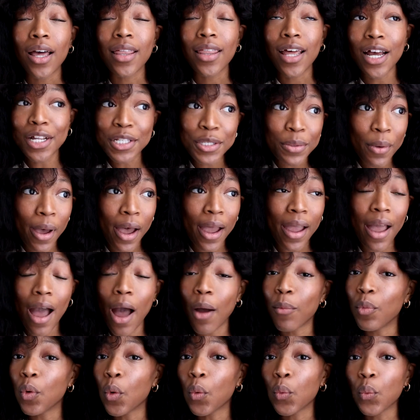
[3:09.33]
That's why
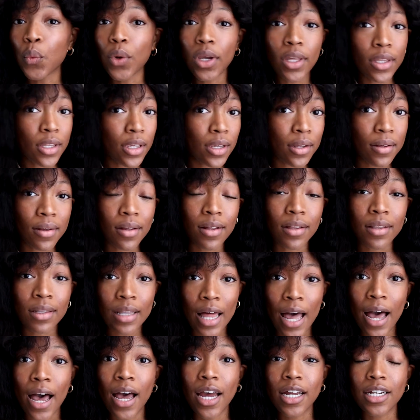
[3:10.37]
I'm really
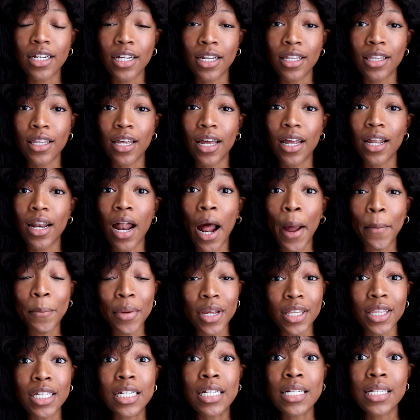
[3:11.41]
glad that I
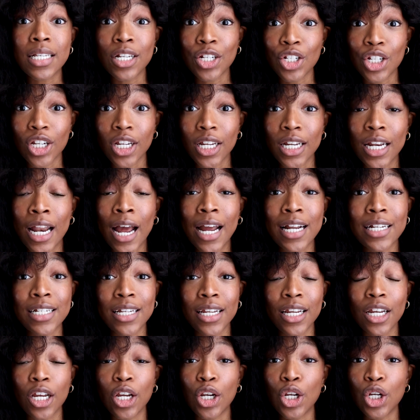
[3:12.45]
made the decision I
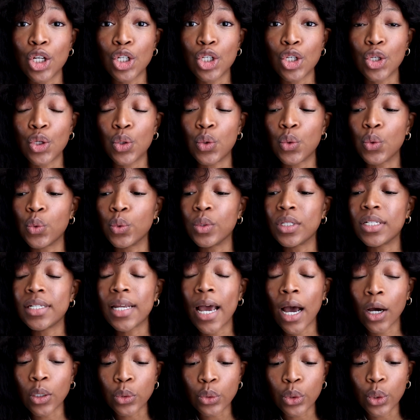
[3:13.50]
did to
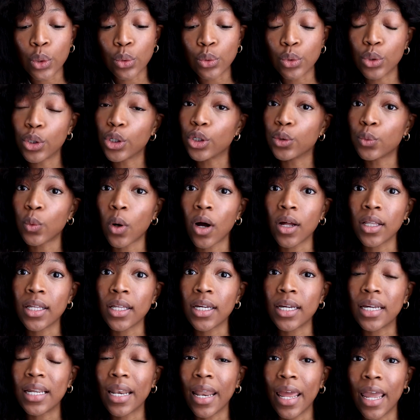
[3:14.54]
download
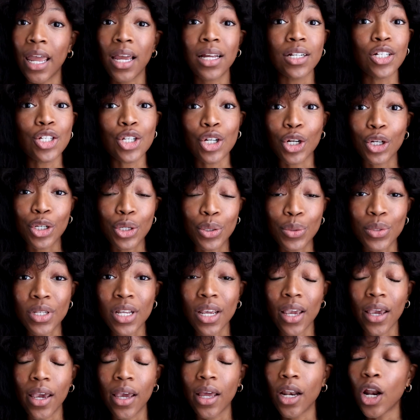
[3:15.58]
NerdWallet and start
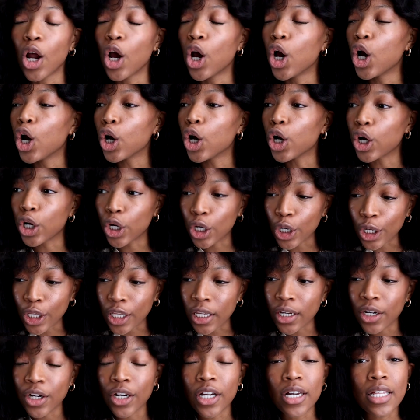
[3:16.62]
using it
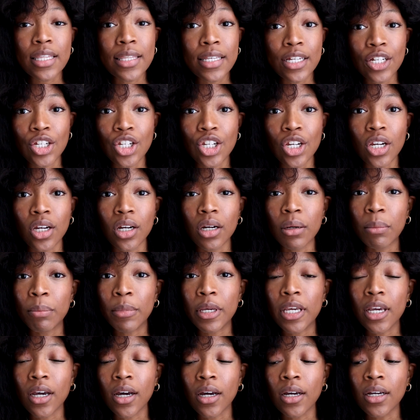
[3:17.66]
earlier this year
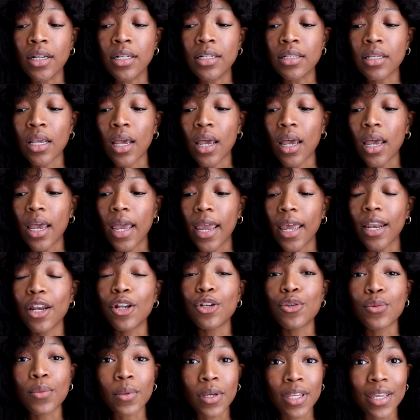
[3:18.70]
because it
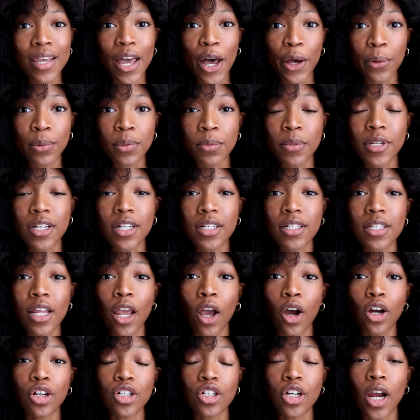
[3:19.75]
has really helped me to stay
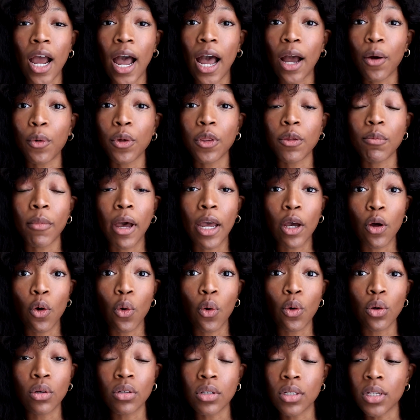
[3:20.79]
on track with my
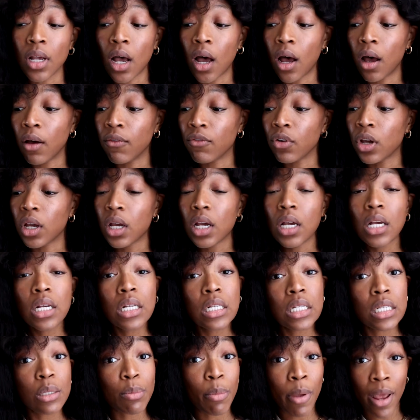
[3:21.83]
goals of
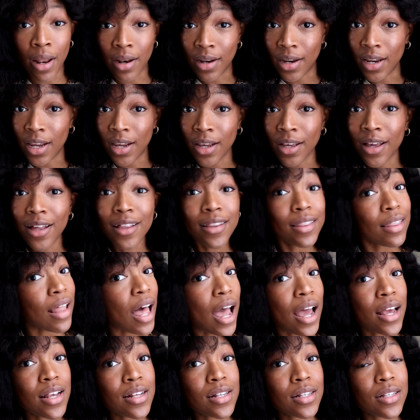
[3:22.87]
spending
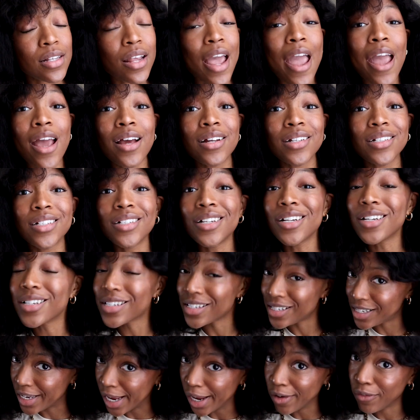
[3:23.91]
less and
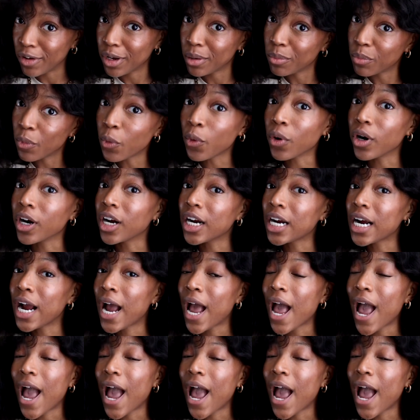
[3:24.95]
saving more.